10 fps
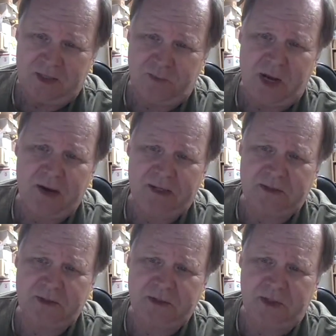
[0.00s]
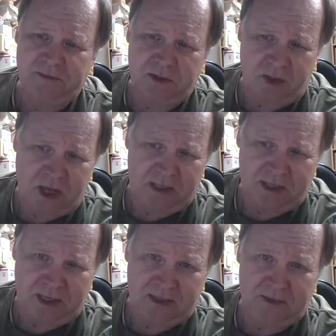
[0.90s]
The marriage of the
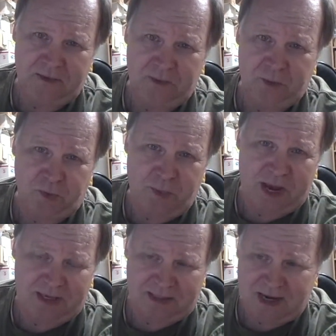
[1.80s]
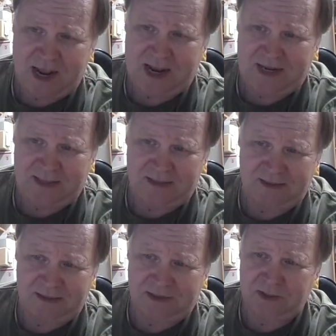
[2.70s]
Godhead with mankind
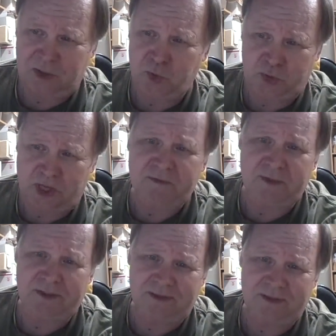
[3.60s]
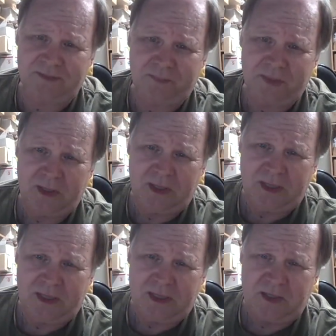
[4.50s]
is the new covenant,
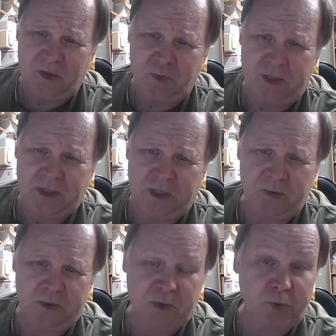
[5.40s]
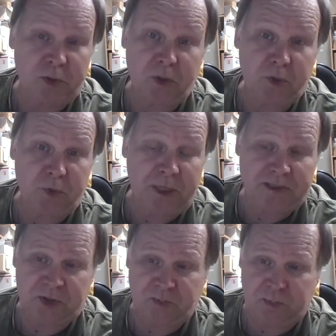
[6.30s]
the one that was to include
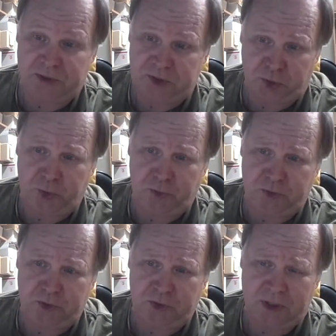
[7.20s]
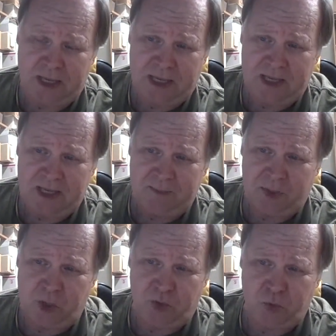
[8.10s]
not simply Jews,
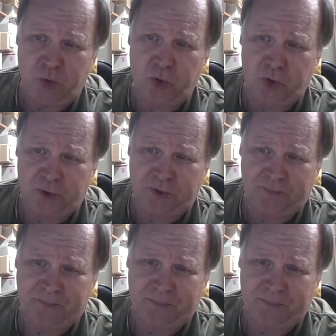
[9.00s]
but all the world.